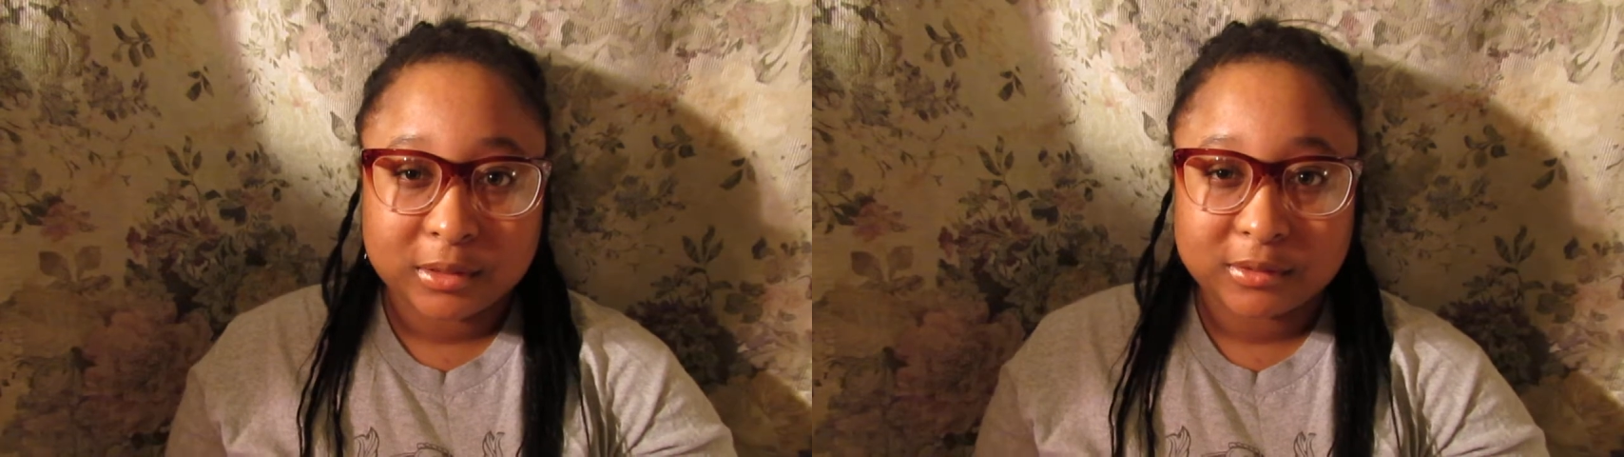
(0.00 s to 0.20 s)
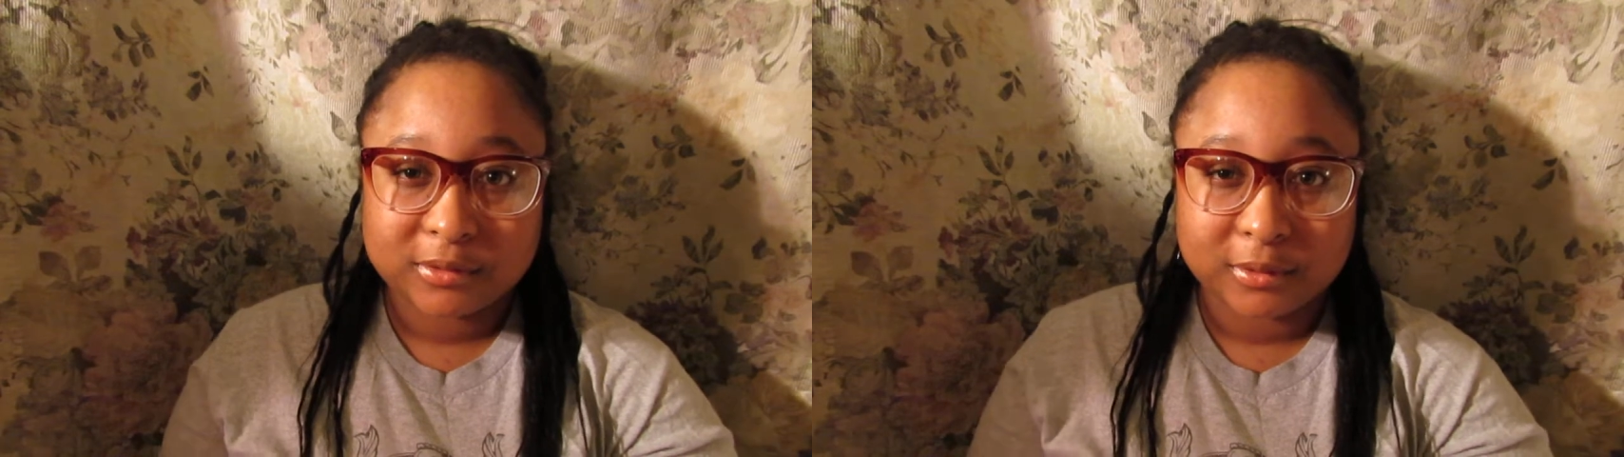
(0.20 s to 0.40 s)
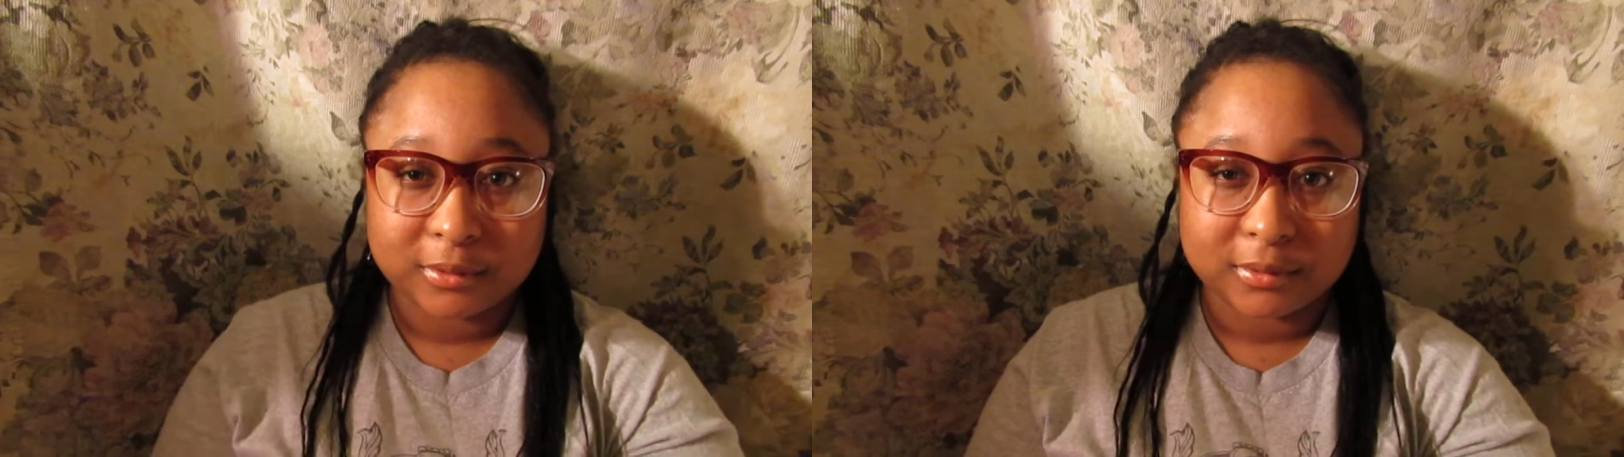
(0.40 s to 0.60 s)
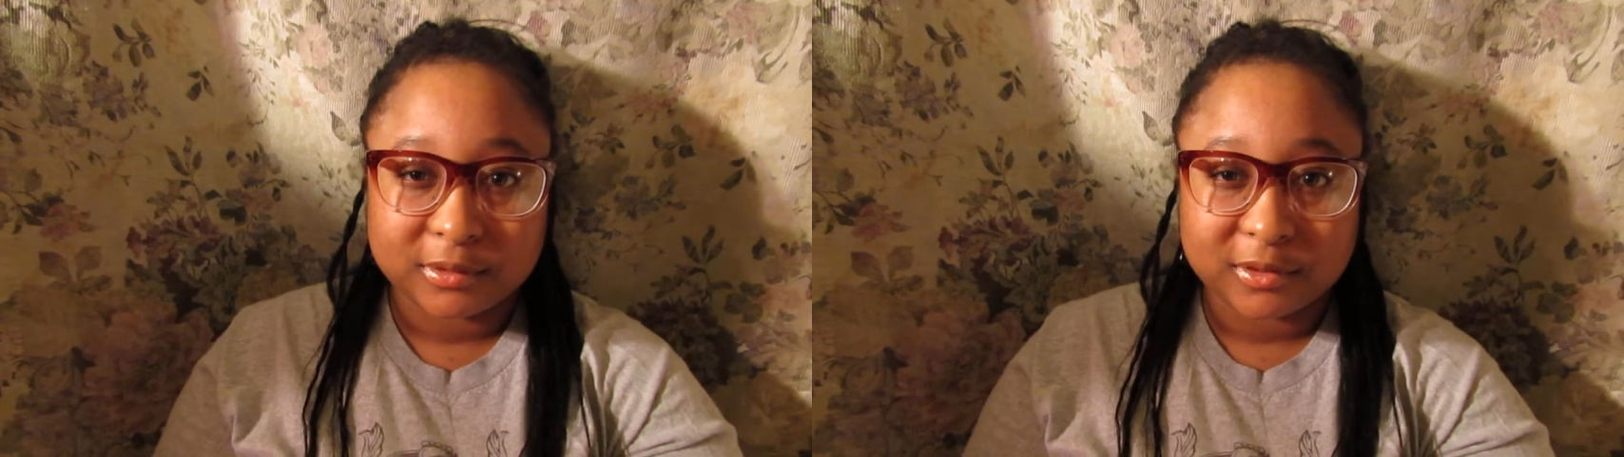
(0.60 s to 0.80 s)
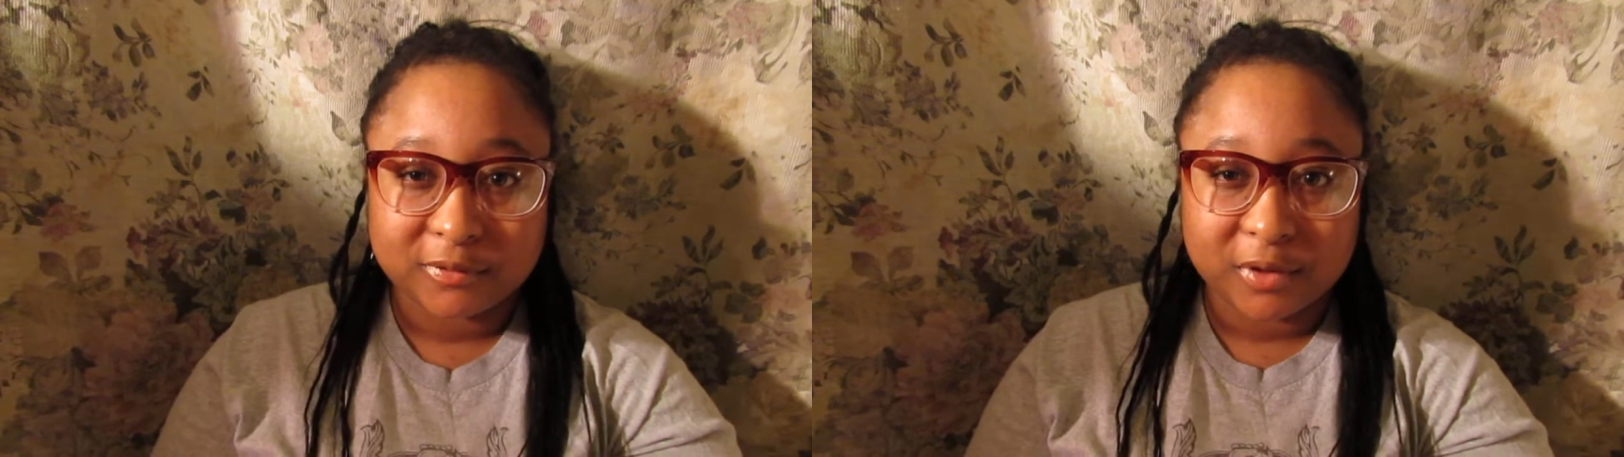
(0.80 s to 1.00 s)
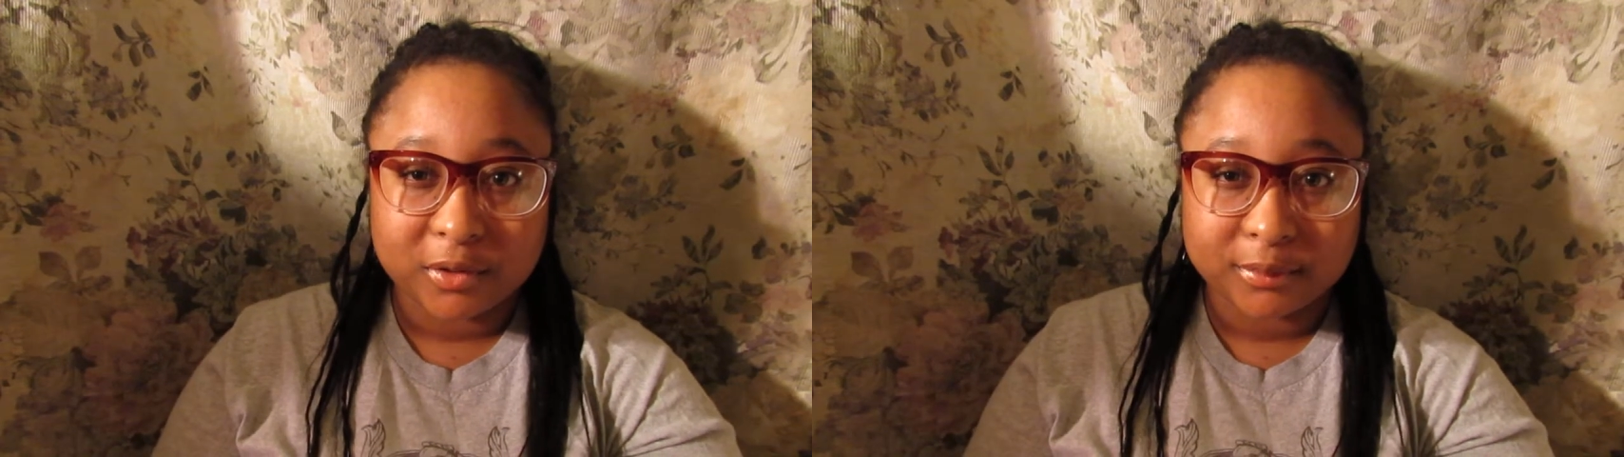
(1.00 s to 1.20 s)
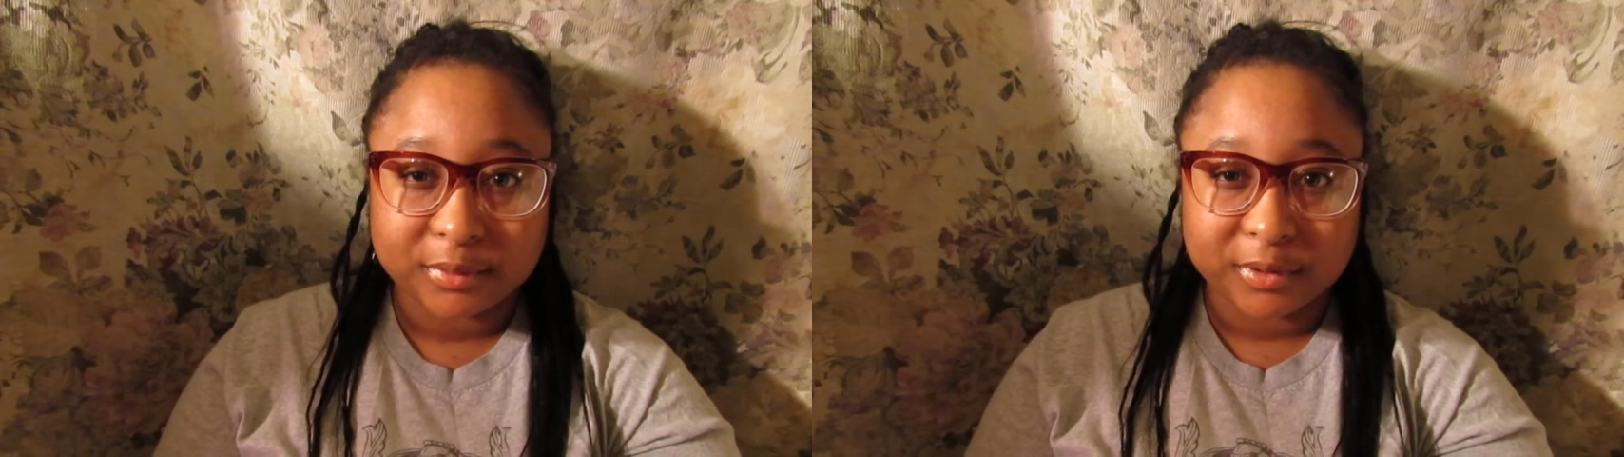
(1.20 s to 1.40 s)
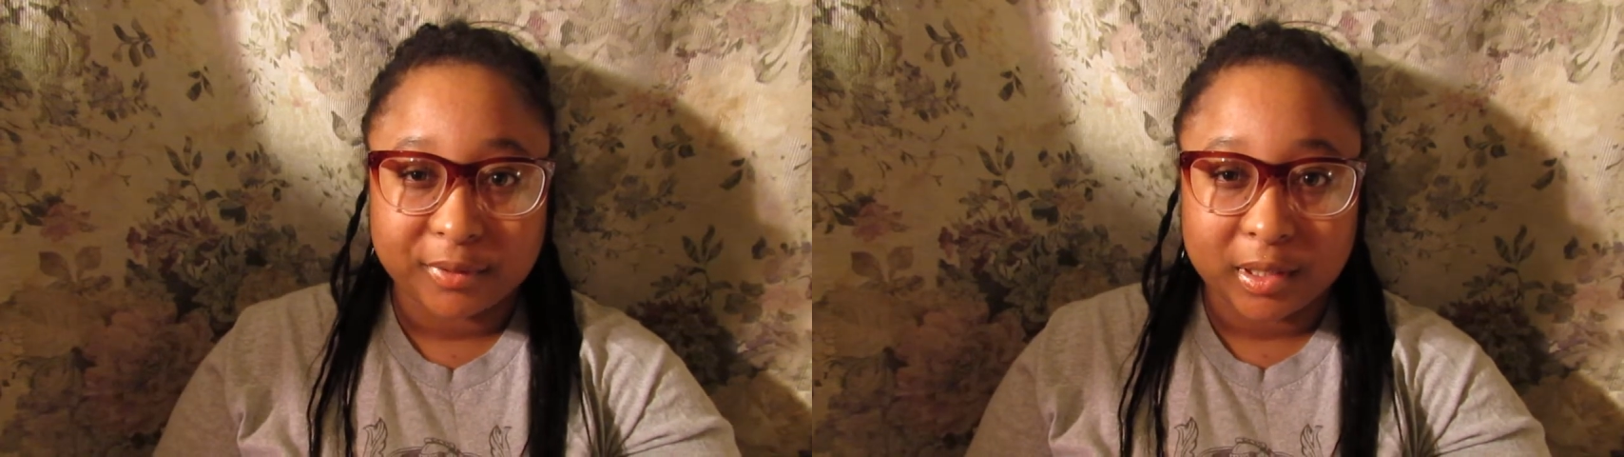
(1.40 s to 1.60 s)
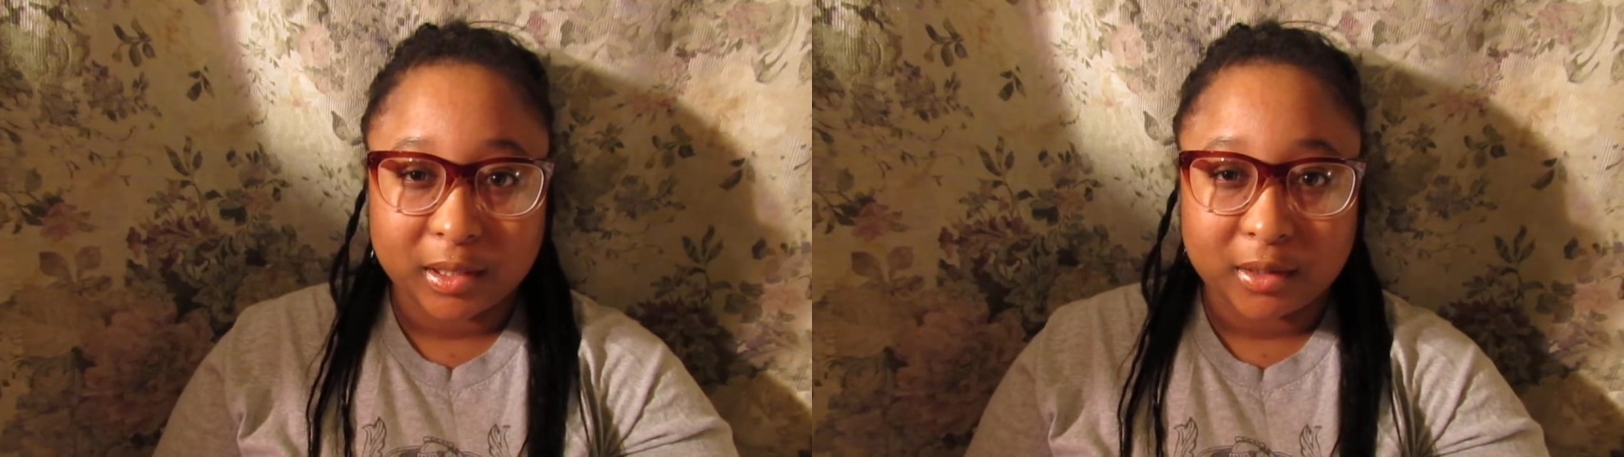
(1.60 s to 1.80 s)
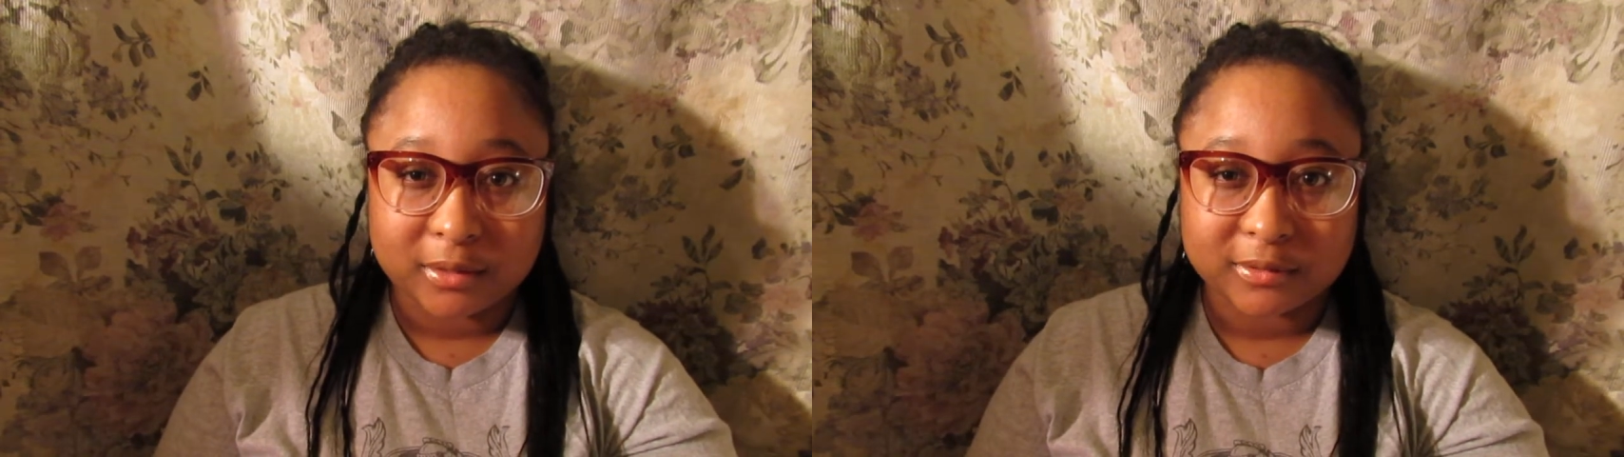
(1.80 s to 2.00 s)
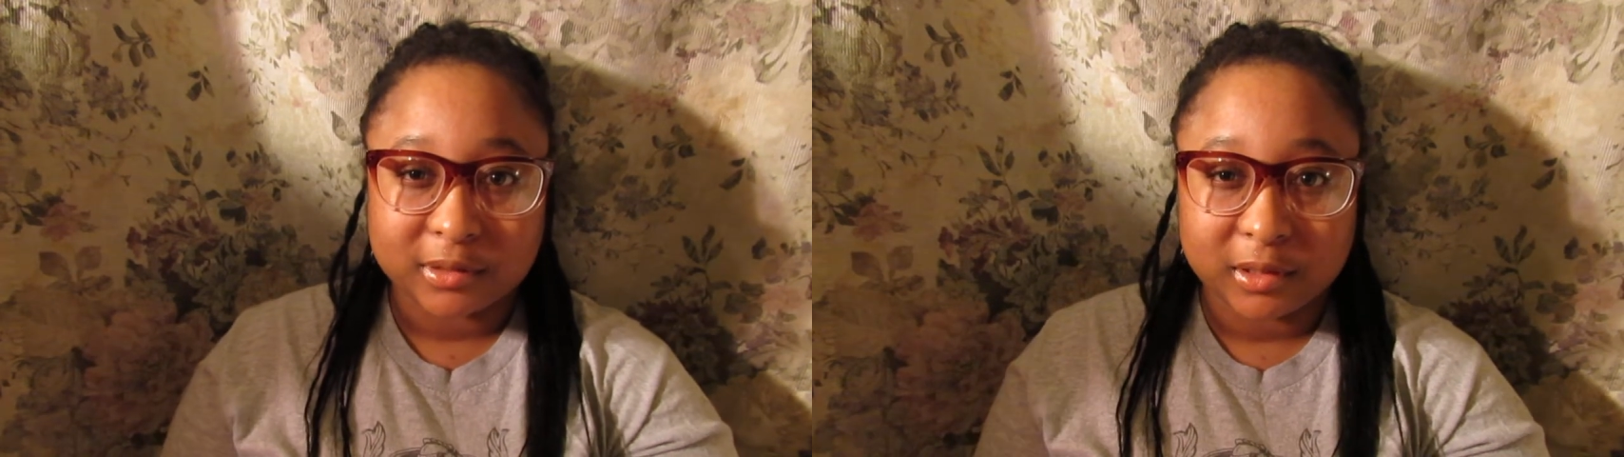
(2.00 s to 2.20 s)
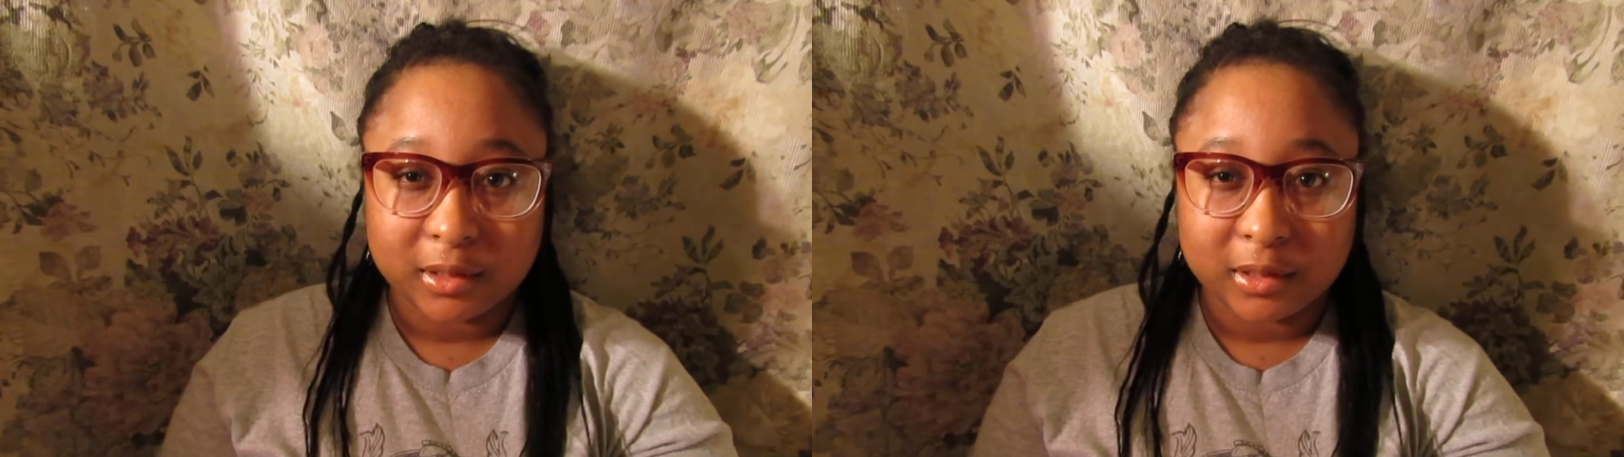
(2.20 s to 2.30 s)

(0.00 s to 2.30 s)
so the self-help book right now is going